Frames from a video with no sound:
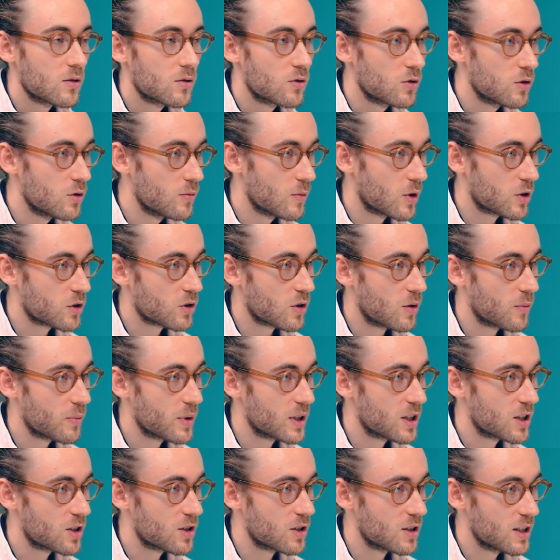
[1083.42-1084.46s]
too much
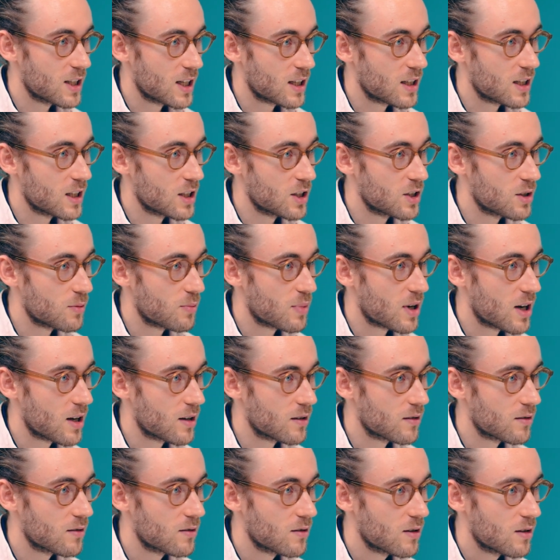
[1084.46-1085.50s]
competition yet in
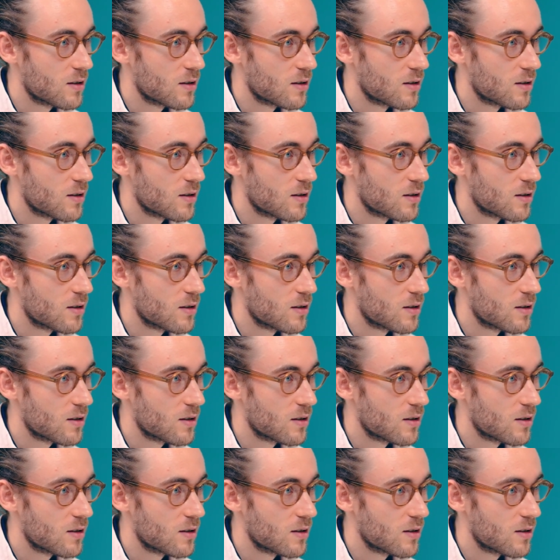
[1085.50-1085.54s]
Japan.